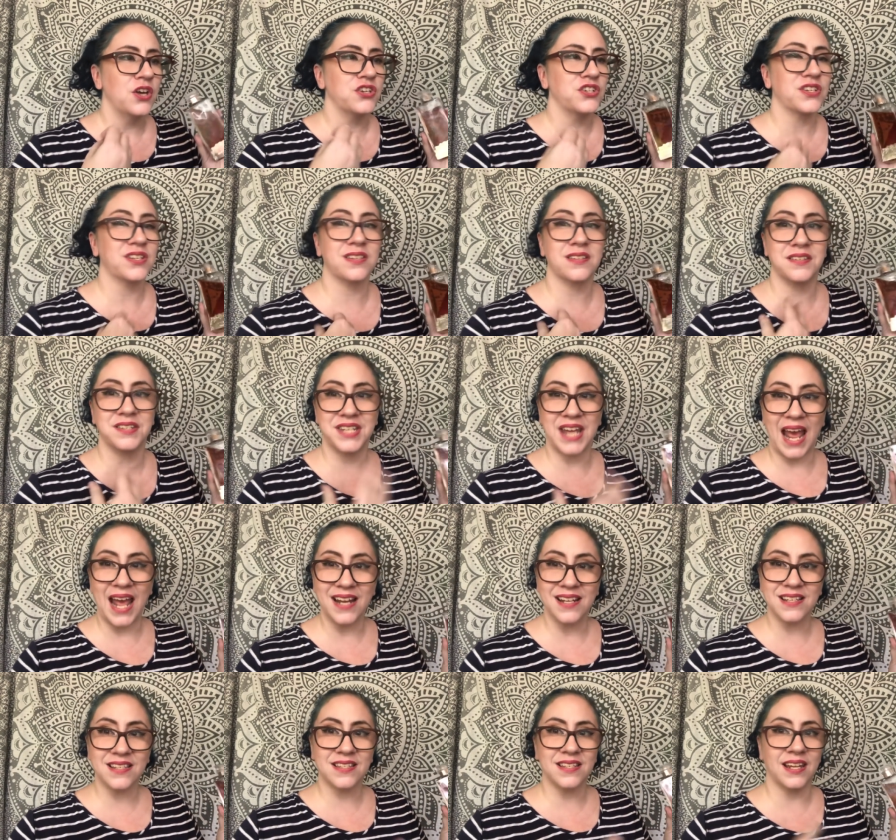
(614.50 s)
just
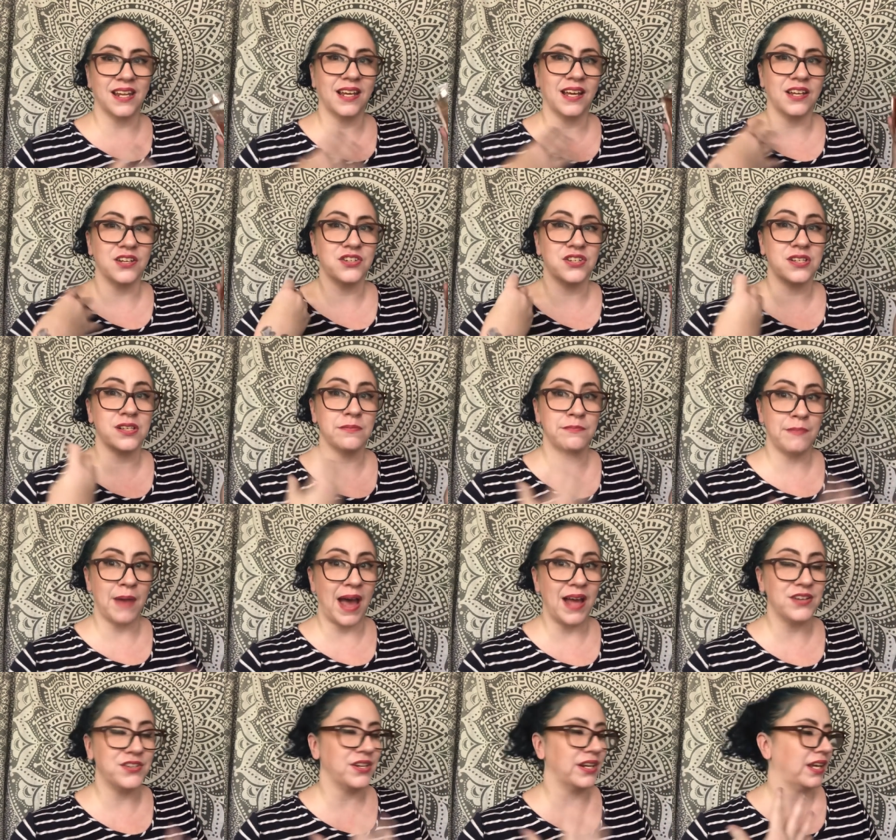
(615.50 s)
dancing and just
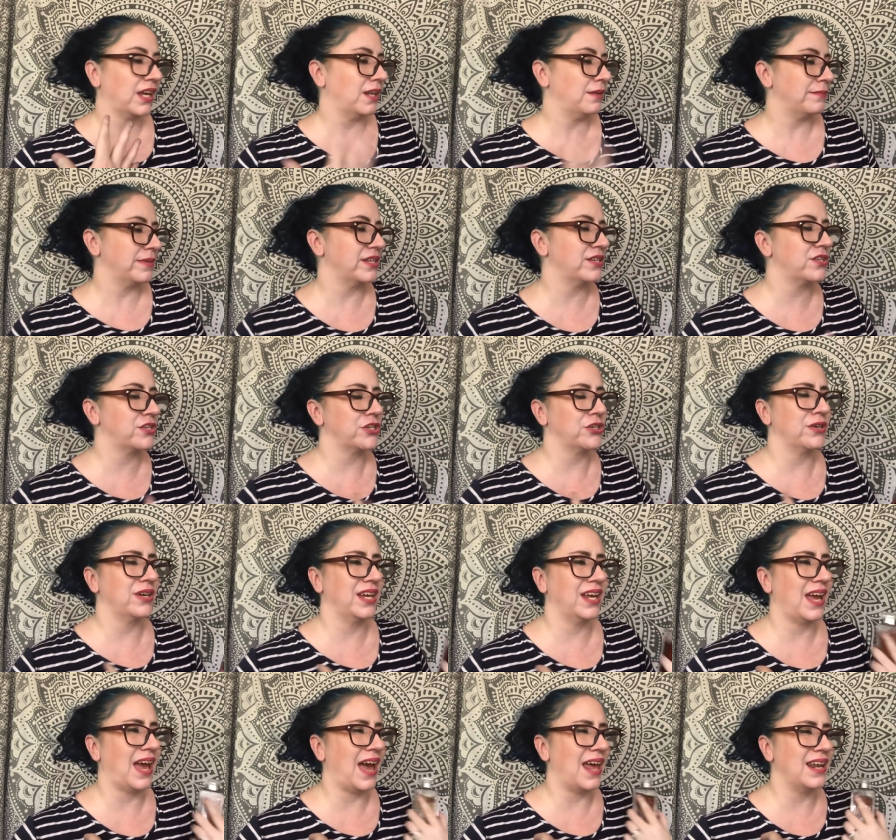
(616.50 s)
magic and
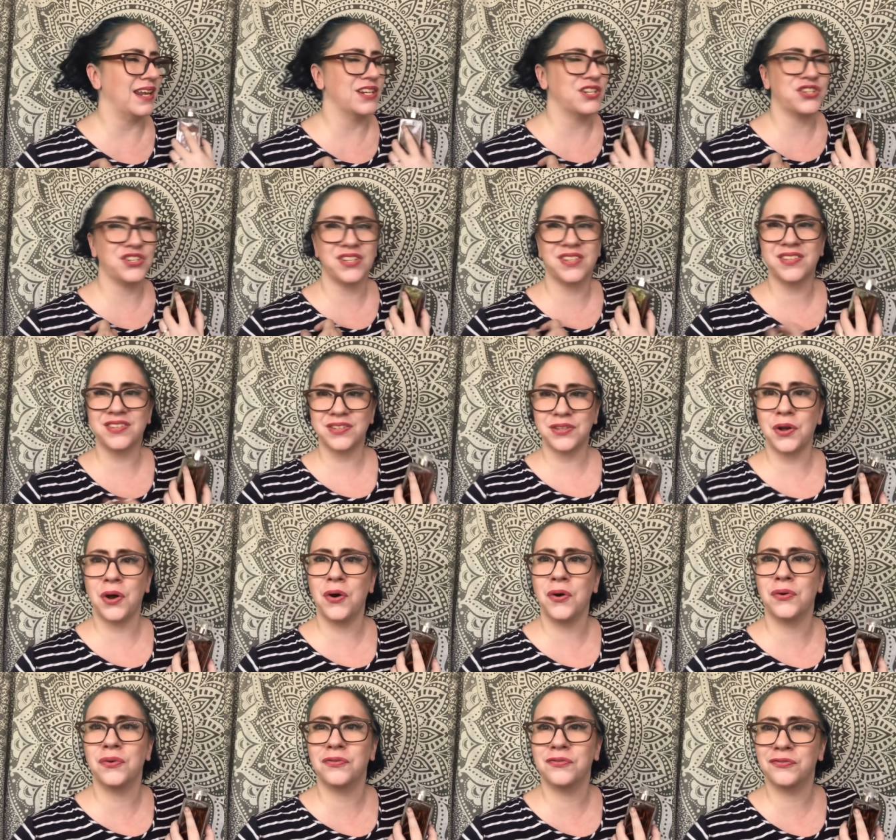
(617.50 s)
mystery, and it's just
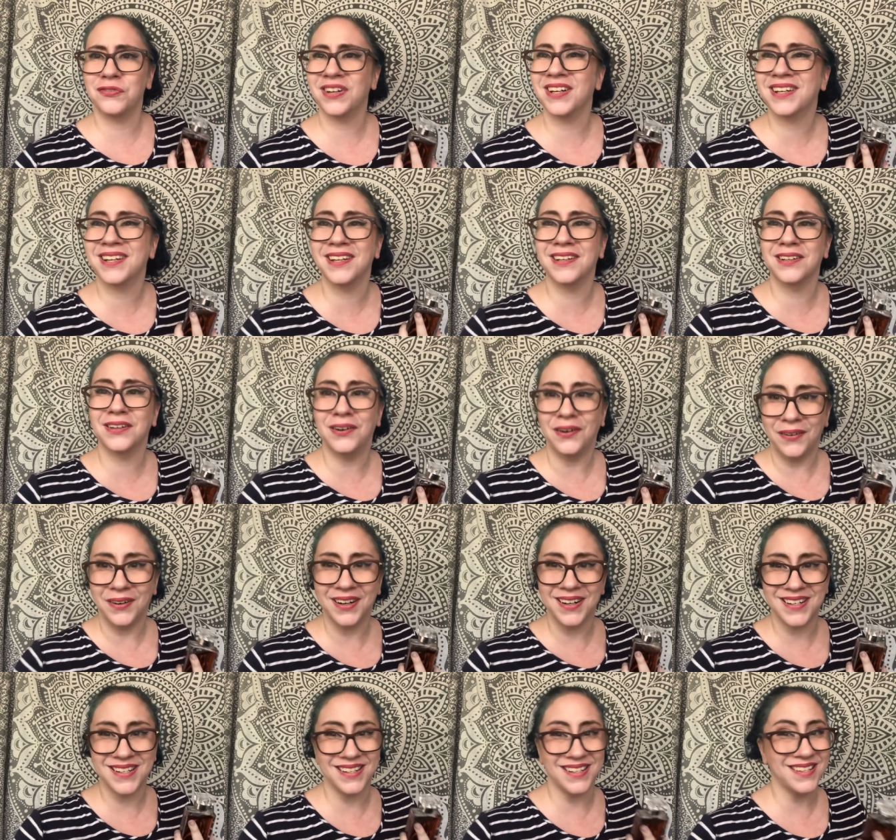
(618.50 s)
so freaking
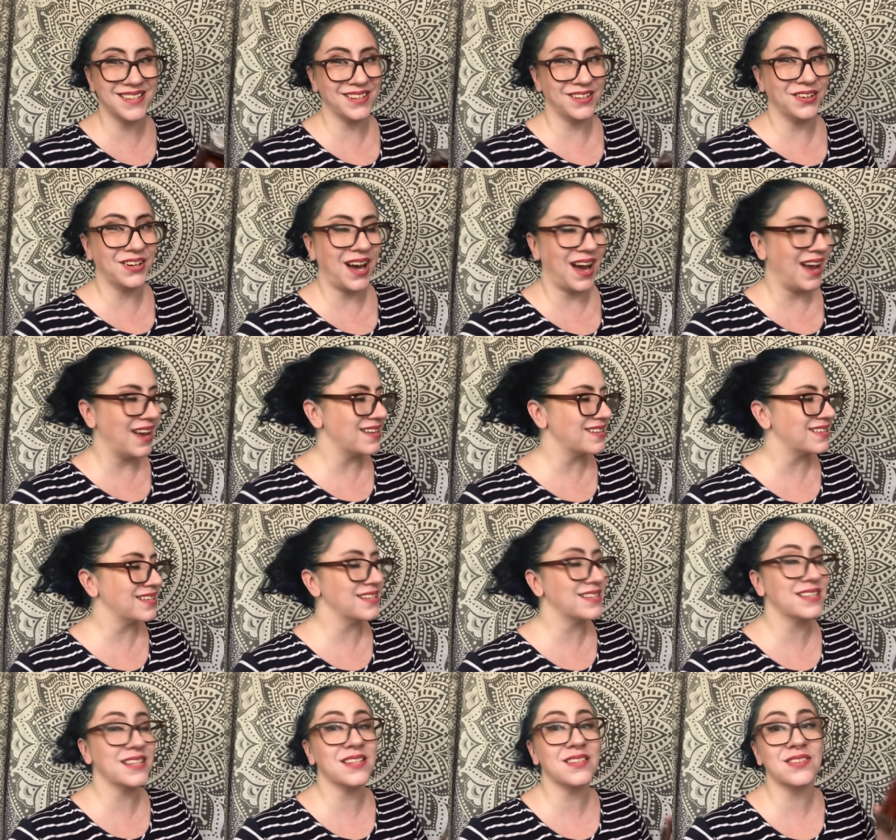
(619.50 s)
gorgeous, you guys.
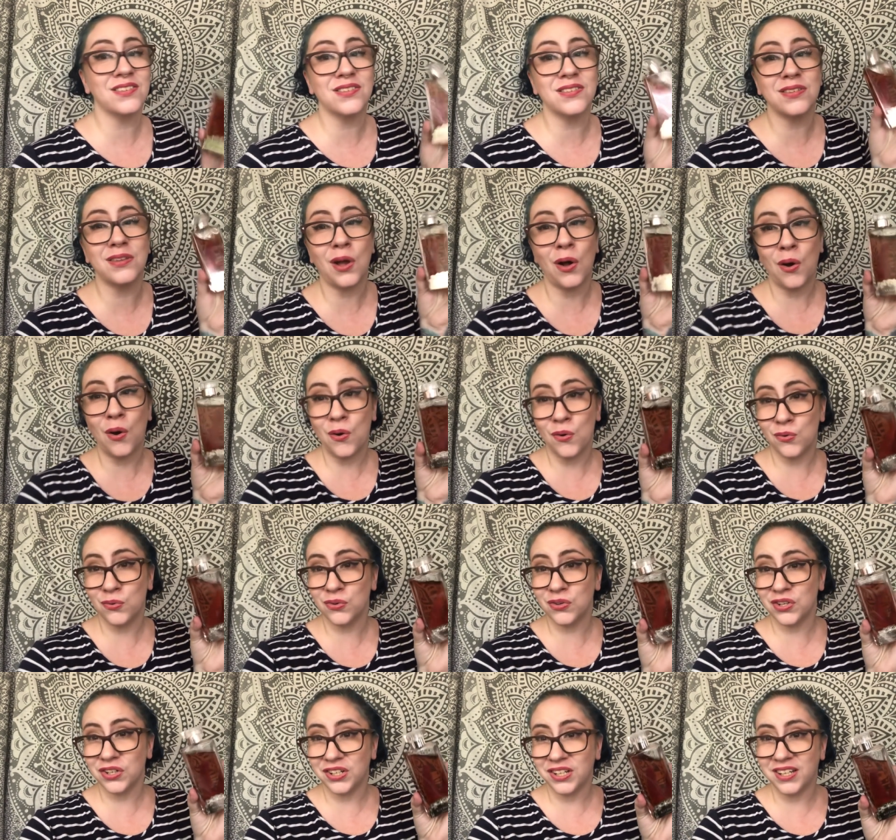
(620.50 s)
This is so
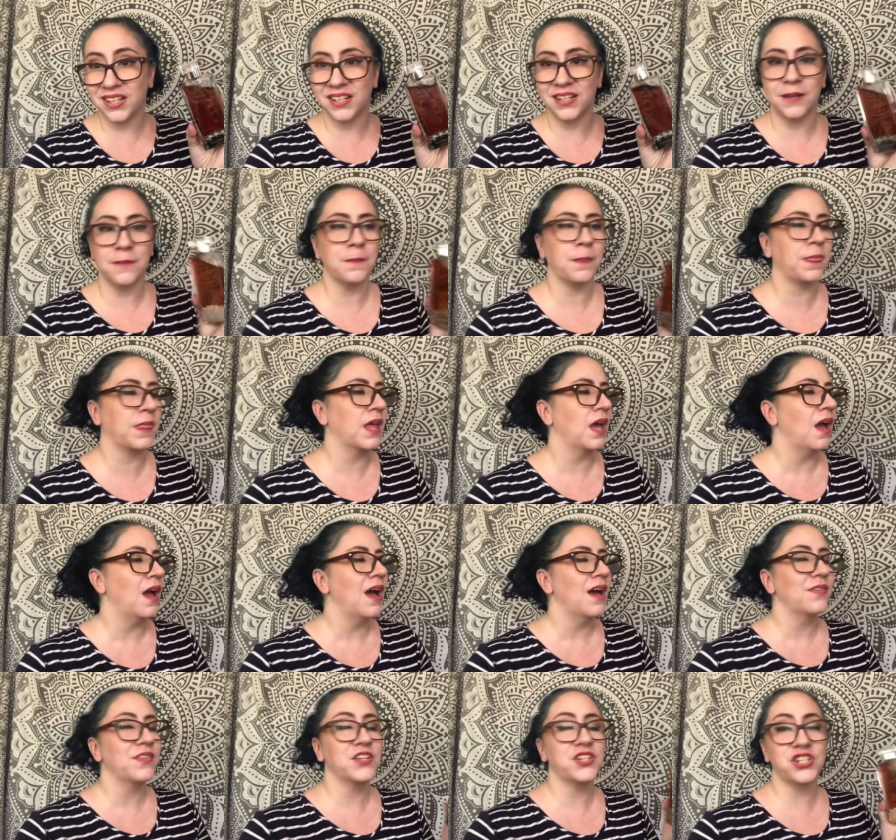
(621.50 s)
good.
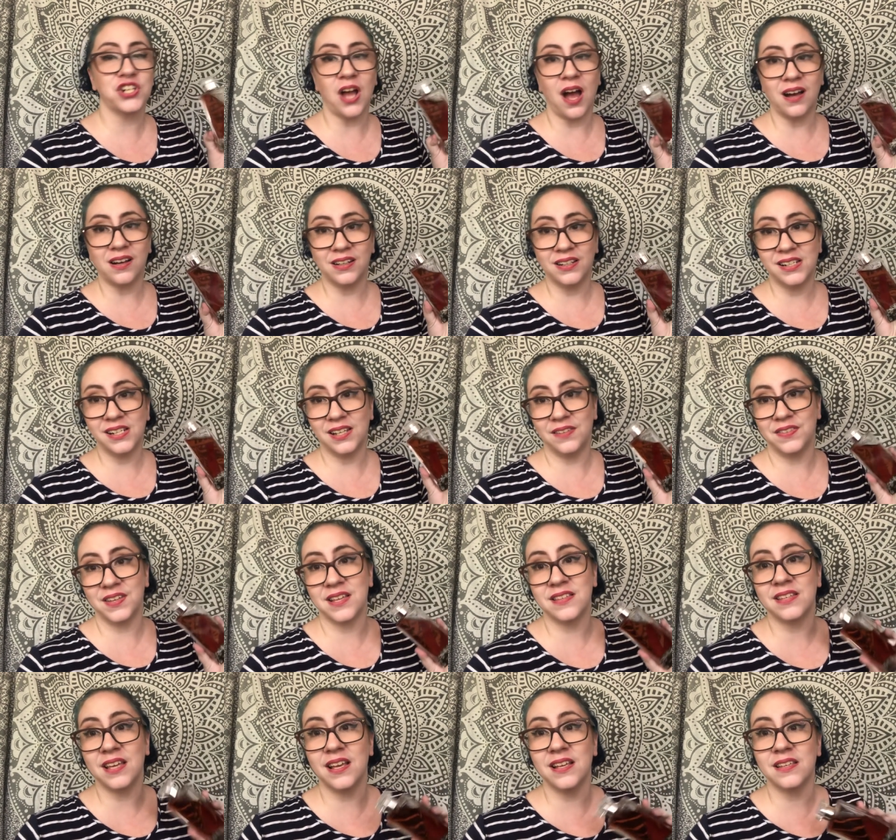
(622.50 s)
The chocolate in
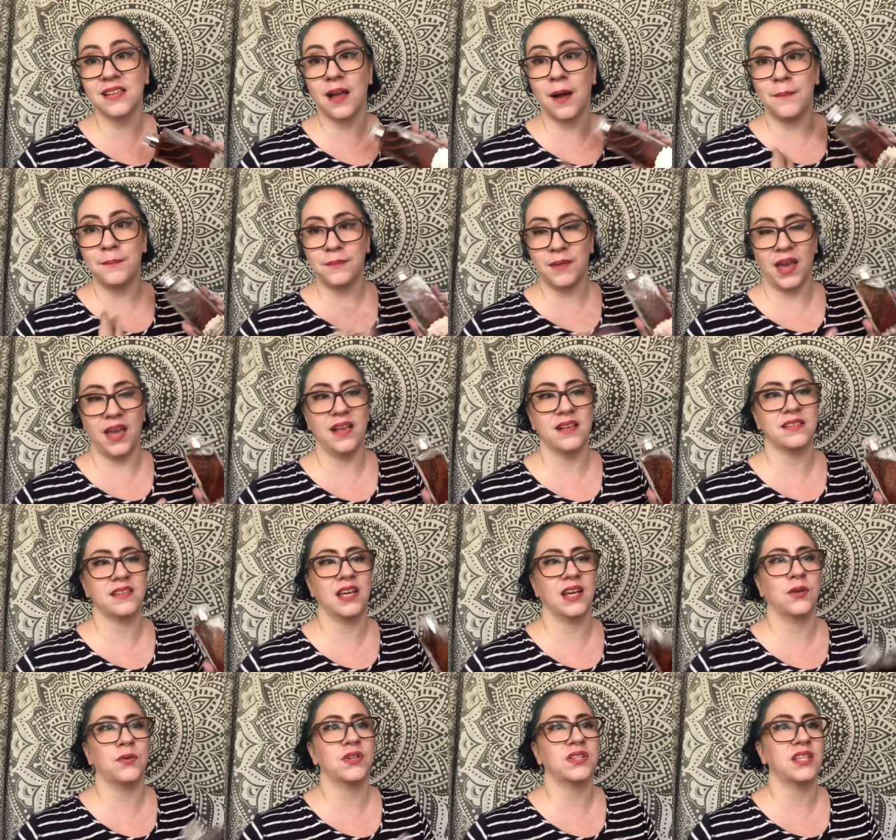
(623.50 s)
this is
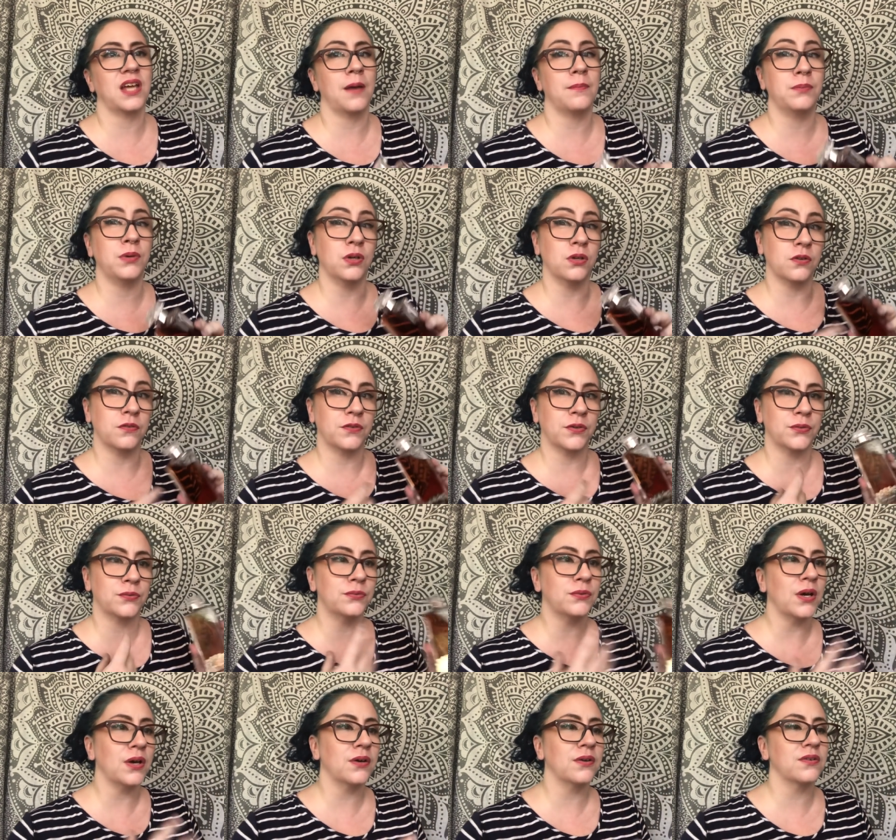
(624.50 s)
amazing with that beautiful
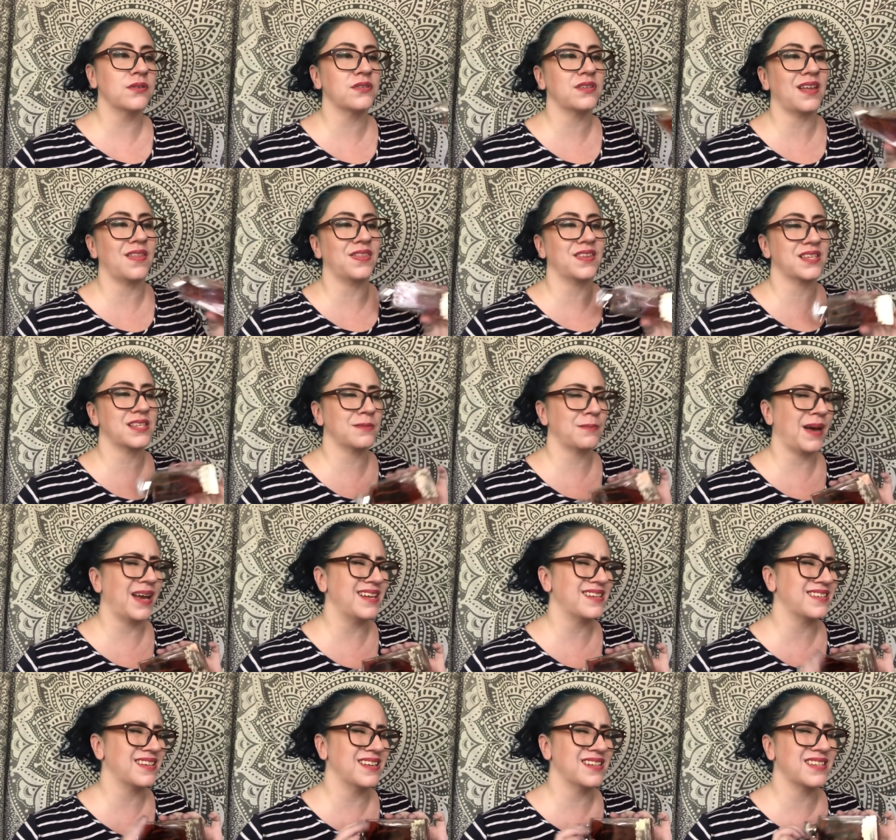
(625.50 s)
rose and the
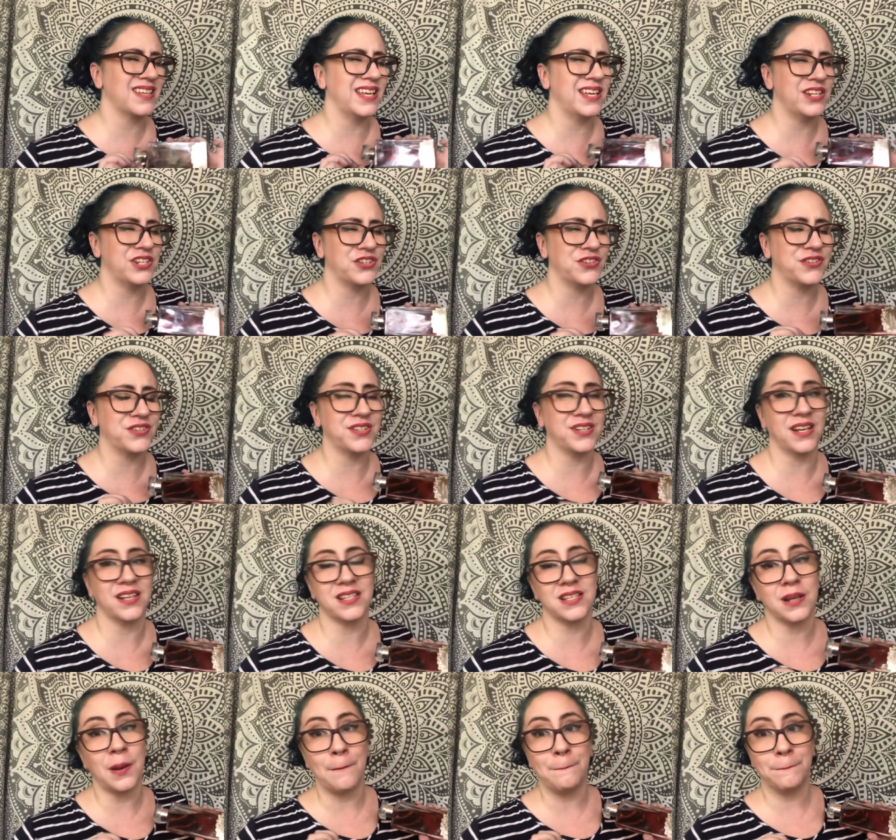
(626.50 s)
spices. It's
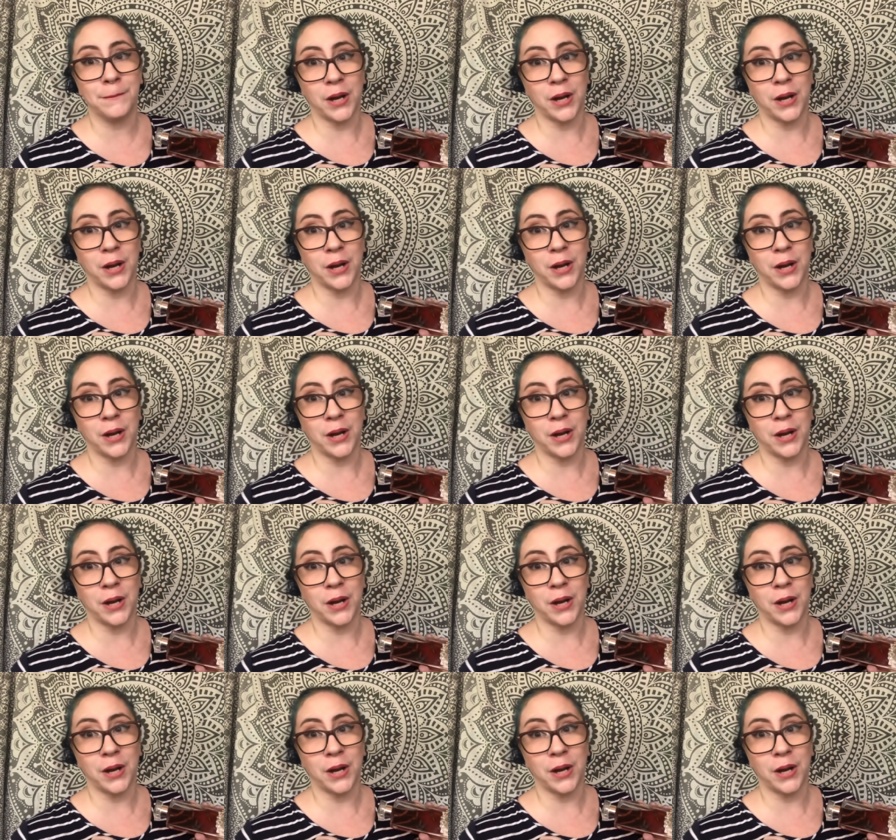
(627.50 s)
just